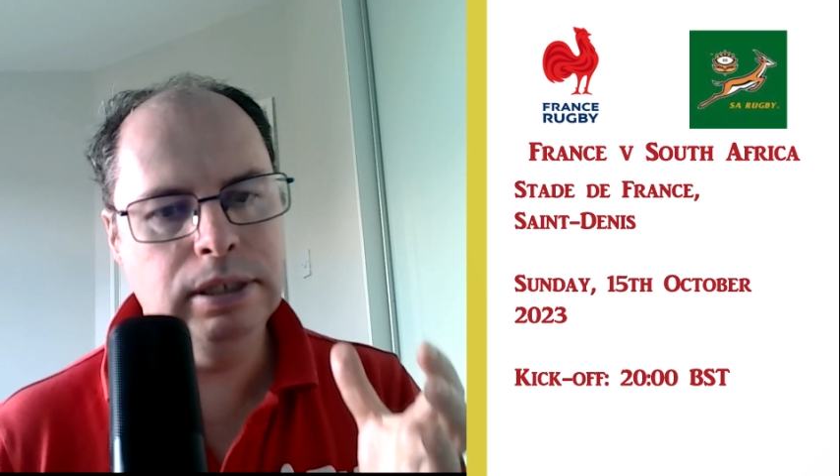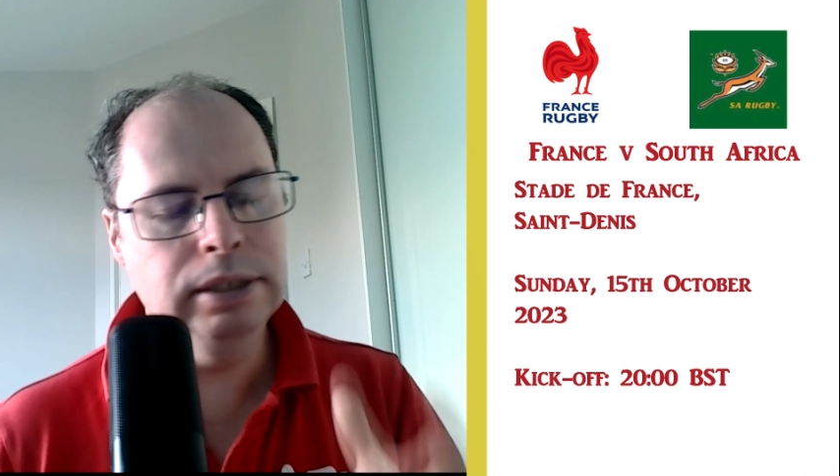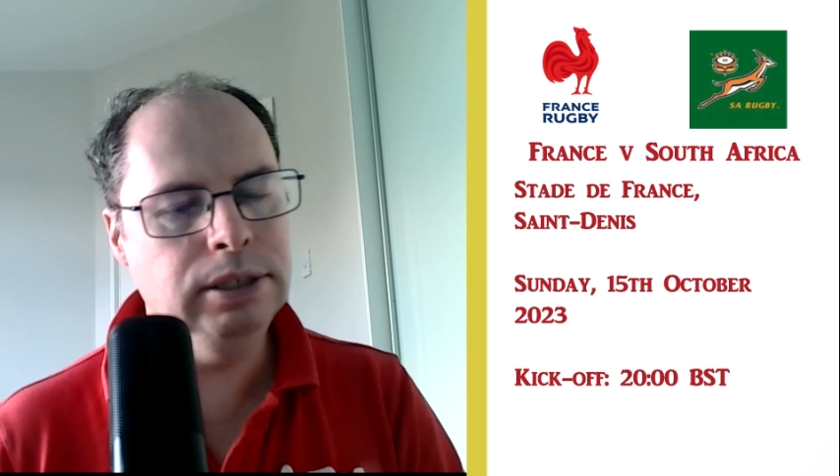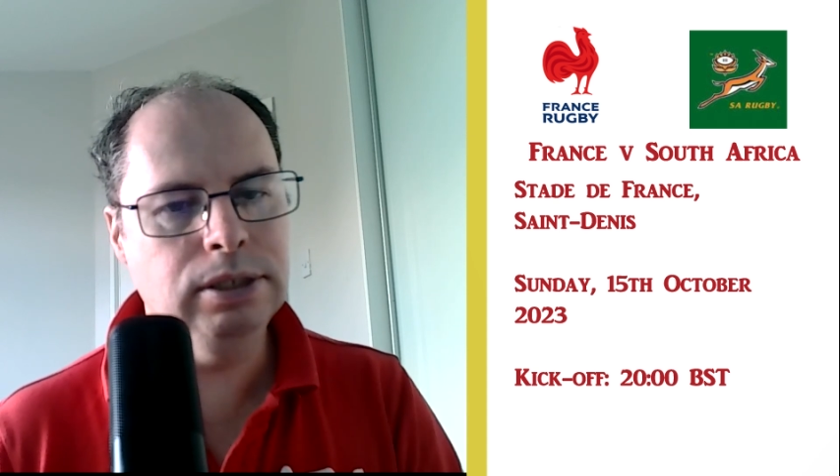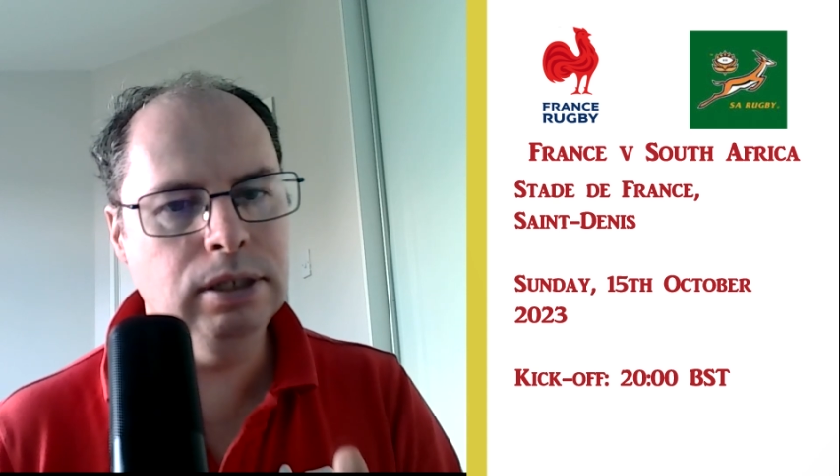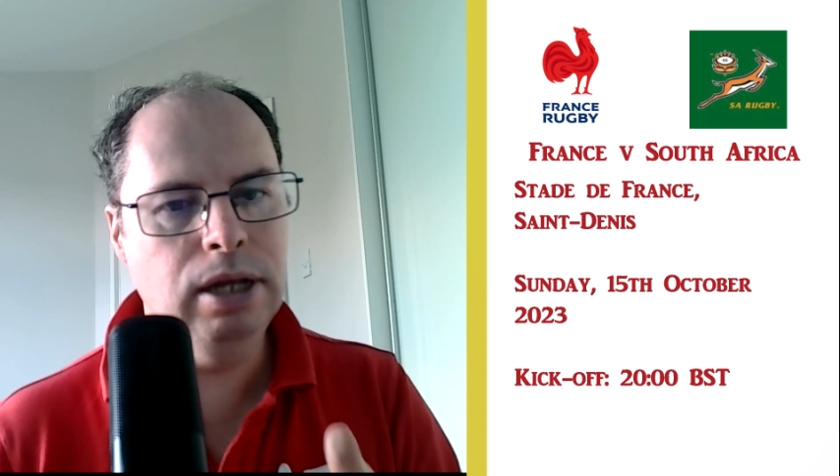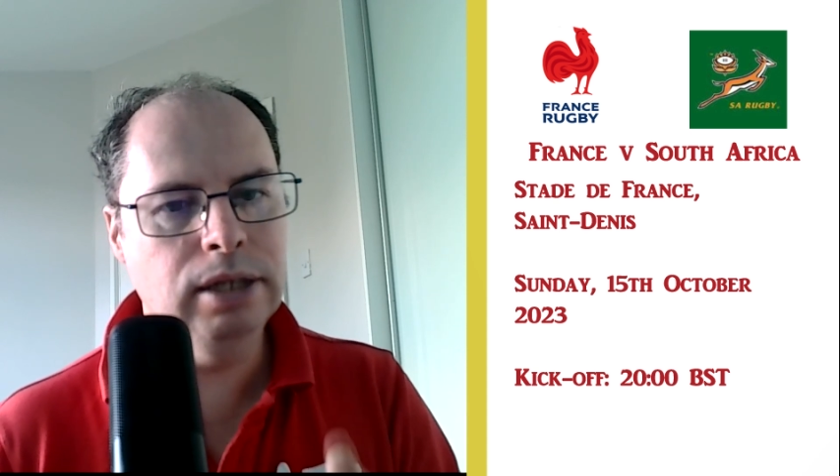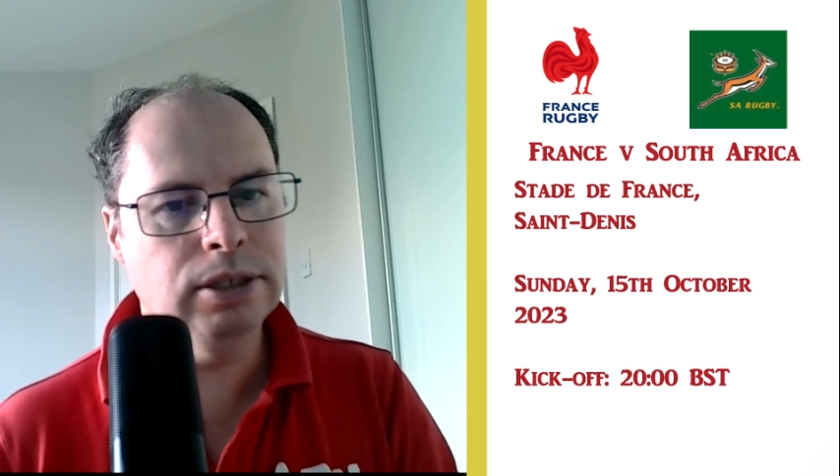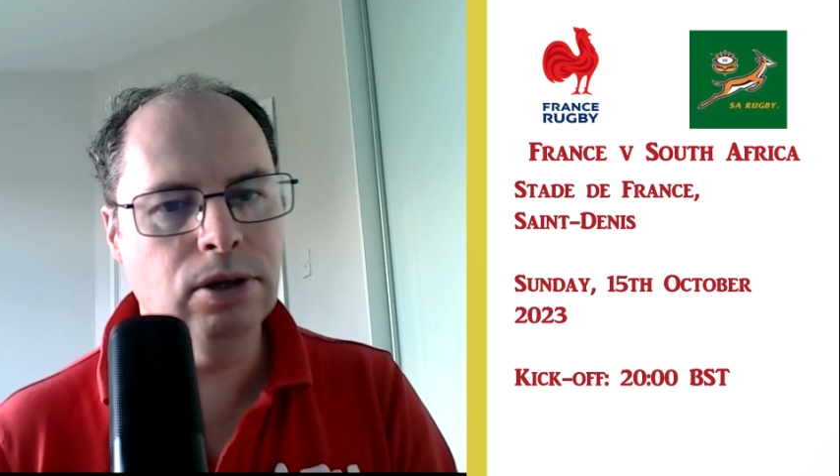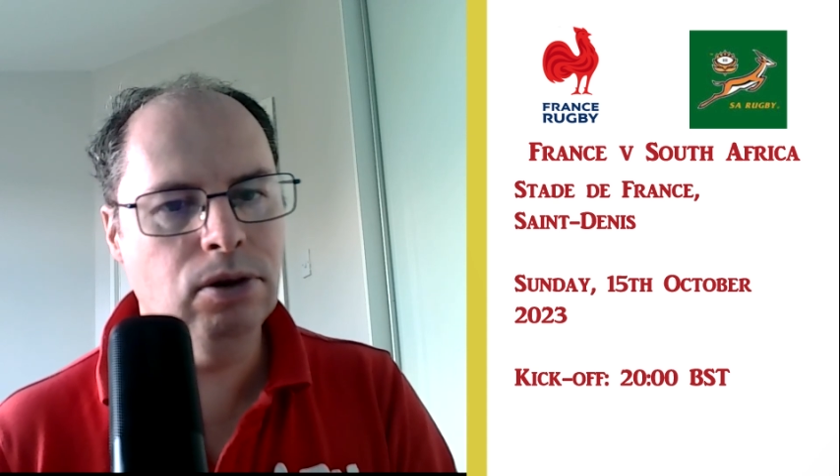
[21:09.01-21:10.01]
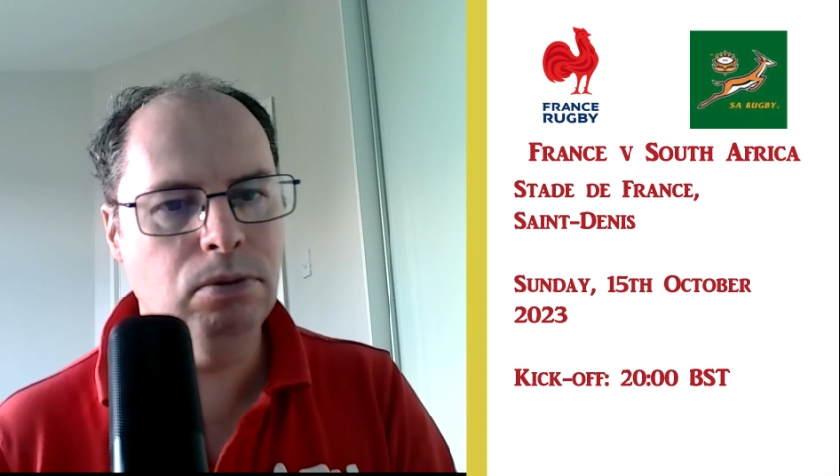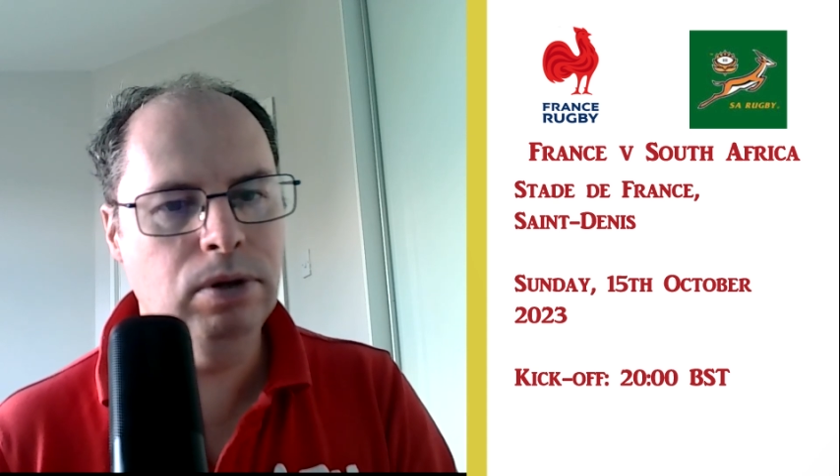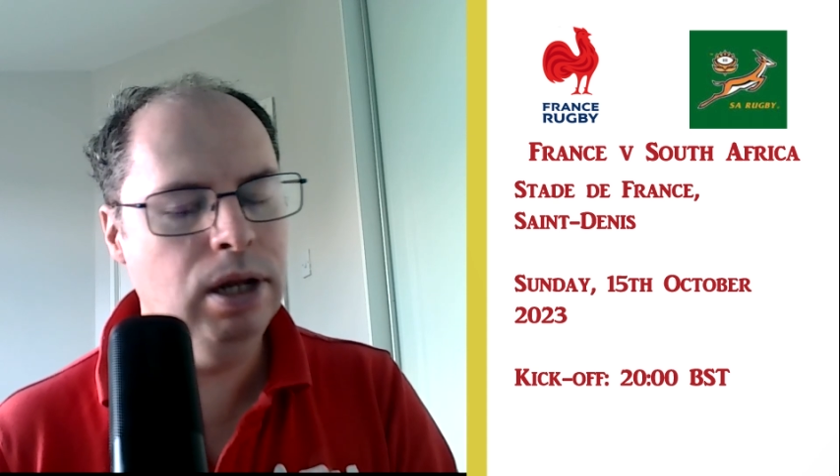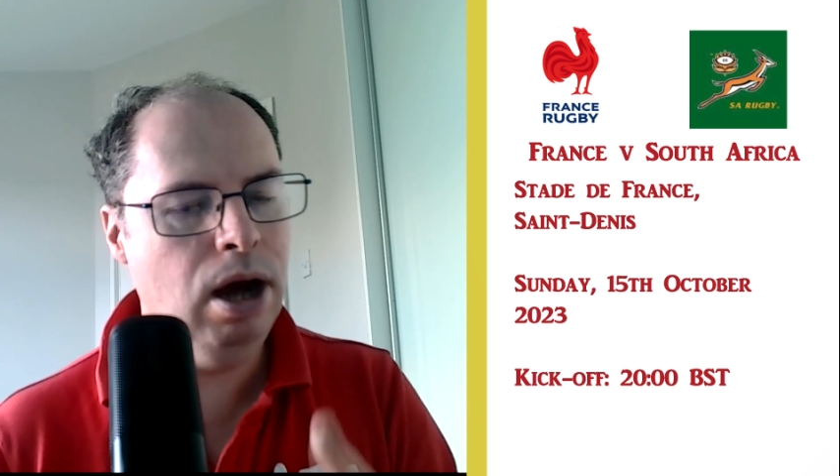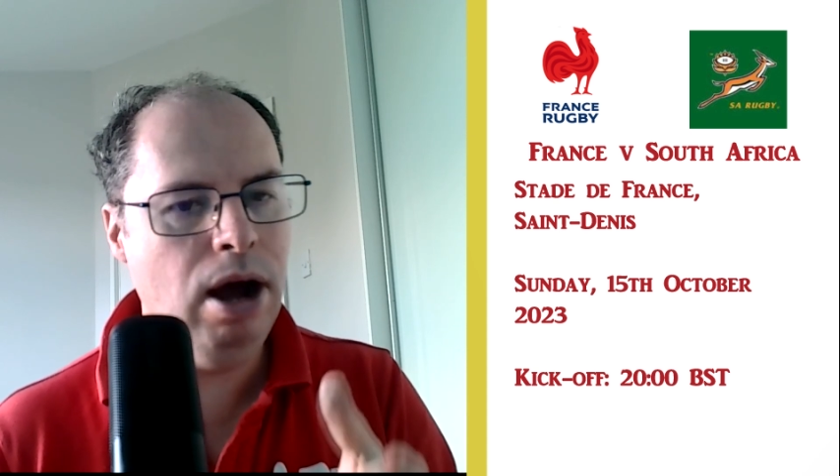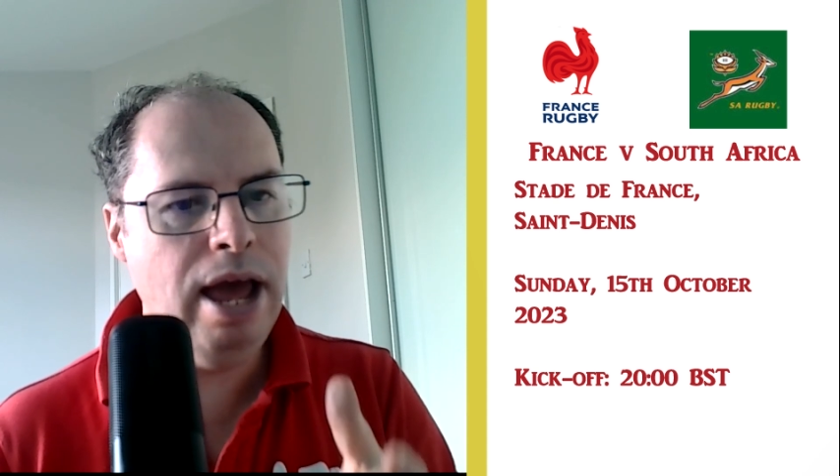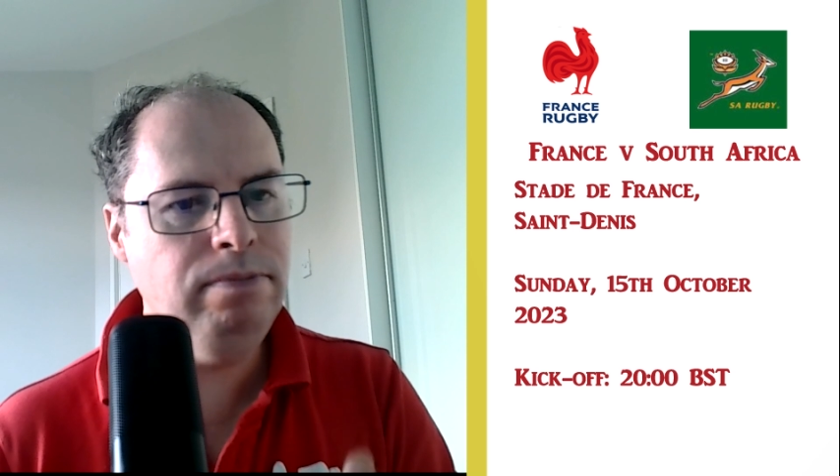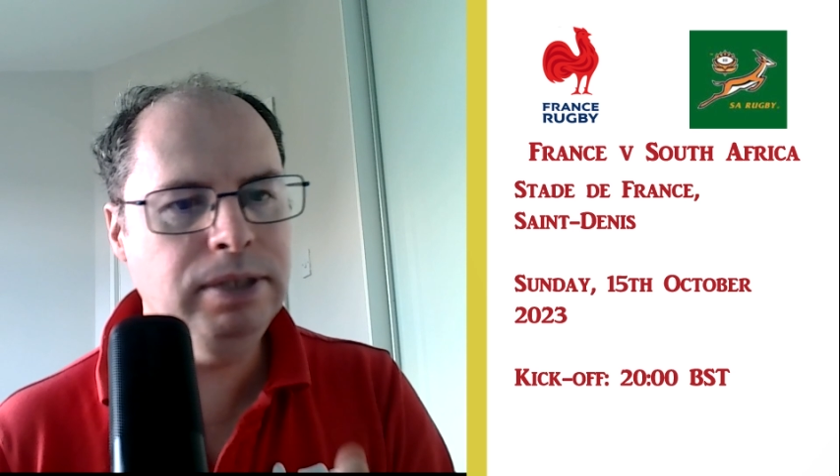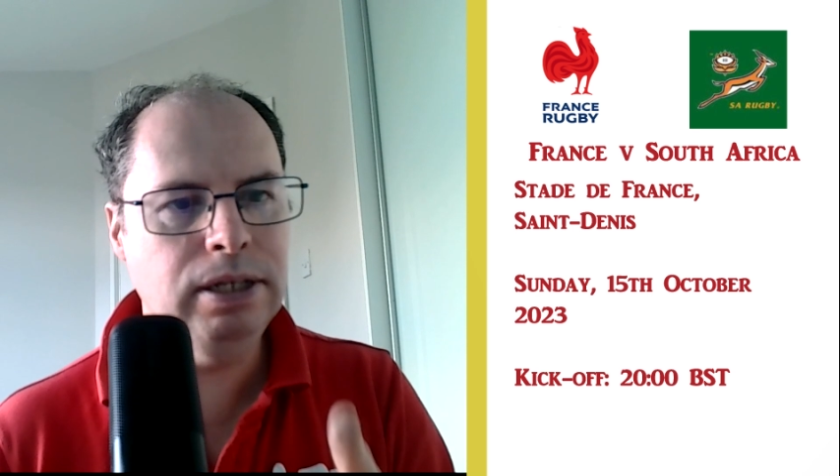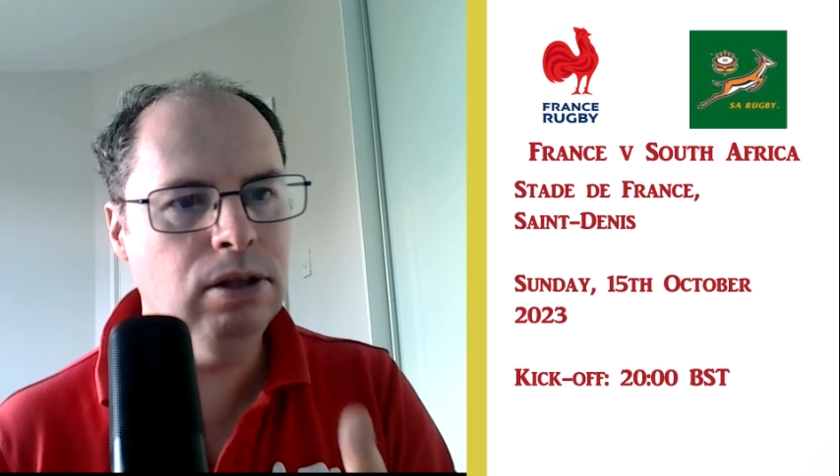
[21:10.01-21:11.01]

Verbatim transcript: you know, this is, is another one.